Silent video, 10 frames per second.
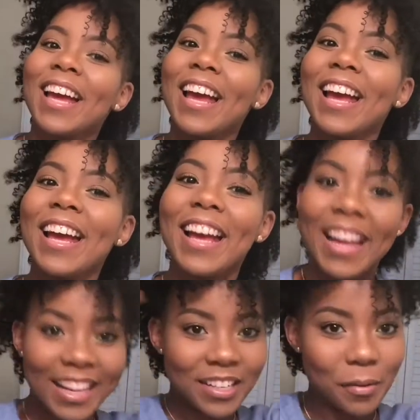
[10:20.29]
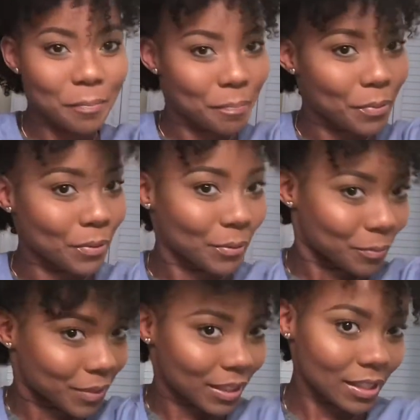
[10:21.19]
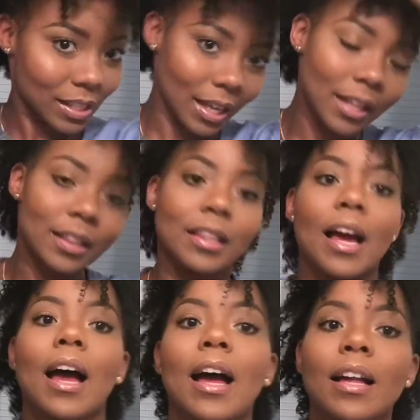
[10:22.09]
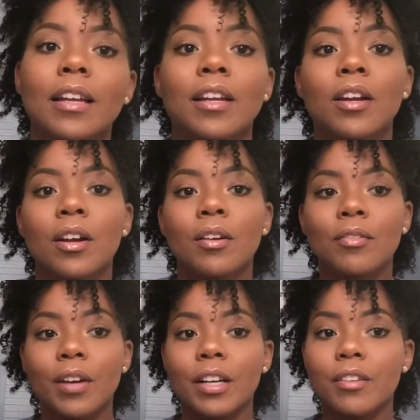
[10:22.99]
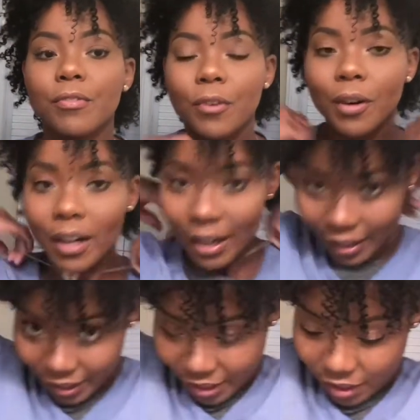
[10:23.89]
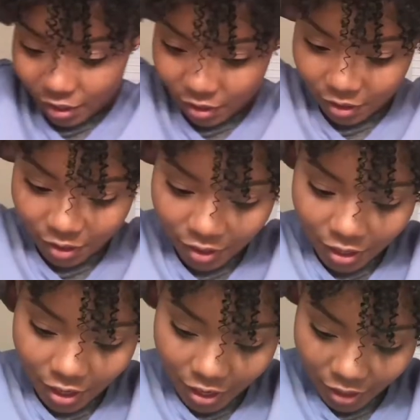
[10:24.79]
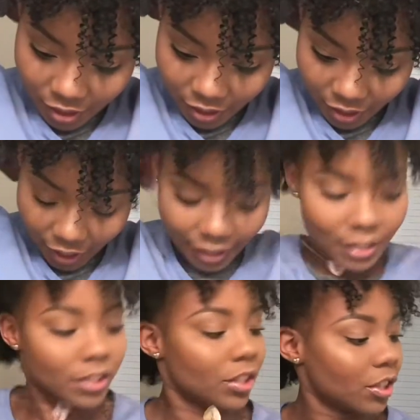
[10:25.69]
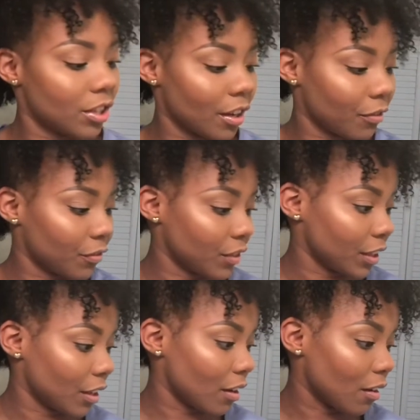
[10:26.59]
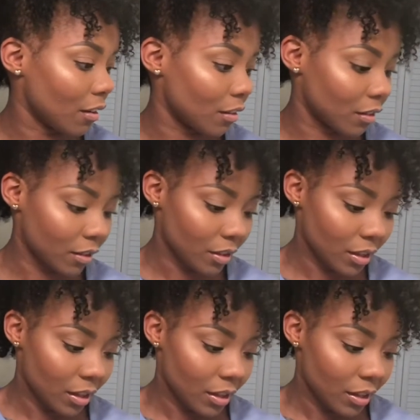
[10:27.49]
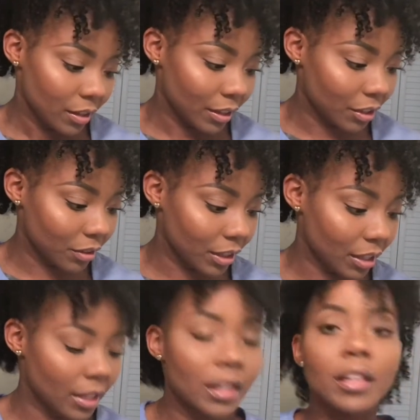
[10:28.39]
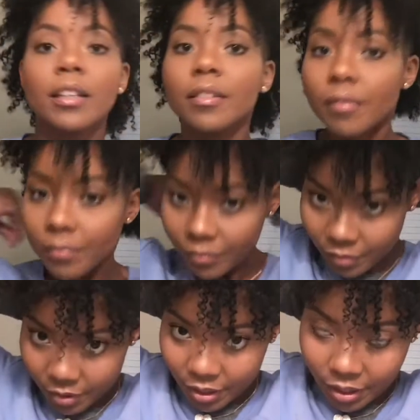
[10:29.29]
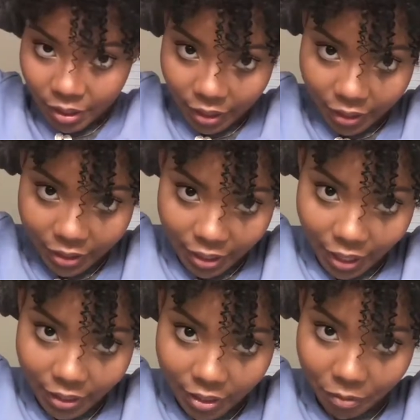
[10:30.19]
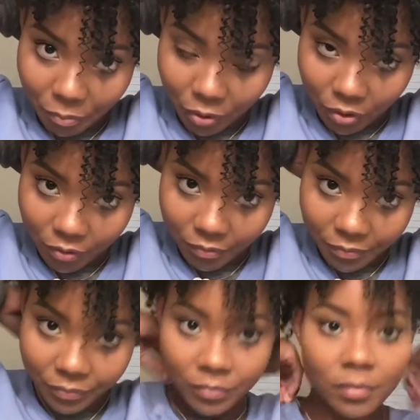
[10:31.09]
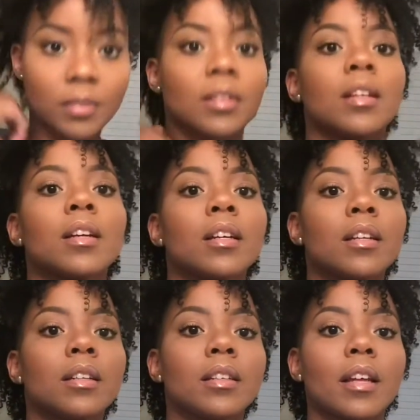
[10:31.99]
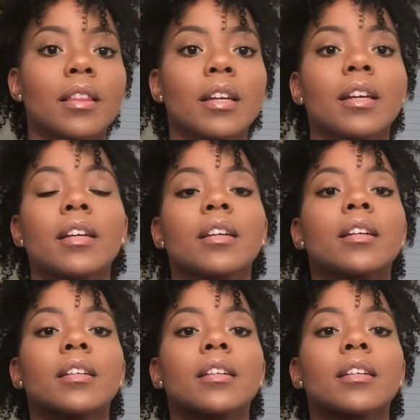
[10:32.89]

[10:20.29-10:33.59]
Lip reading: And boom, just like that. Ready for a night shift, y'all. Literally, it's that simple. Nothing